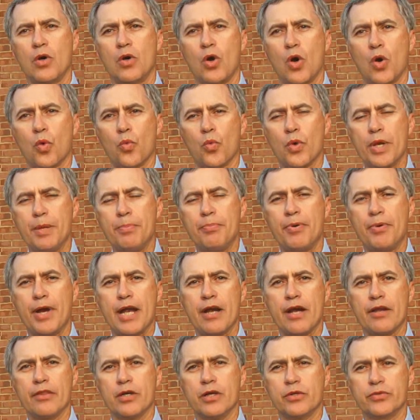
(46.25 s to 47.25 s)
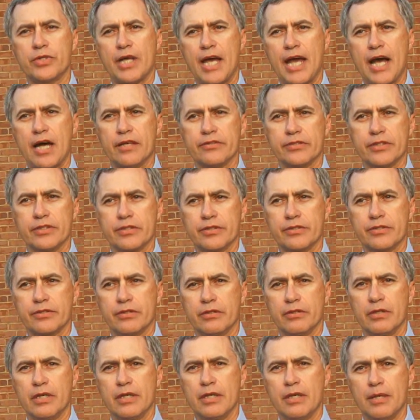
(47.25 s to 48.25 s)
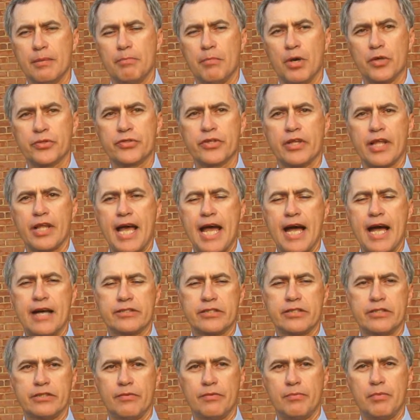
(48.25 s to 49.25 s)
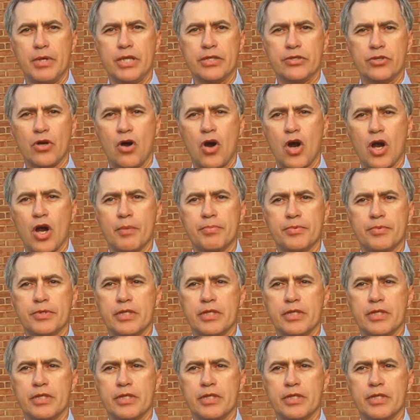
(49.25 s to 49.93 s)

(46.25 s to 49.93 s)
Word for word: or repair those houses. Most of the houses have been tarped.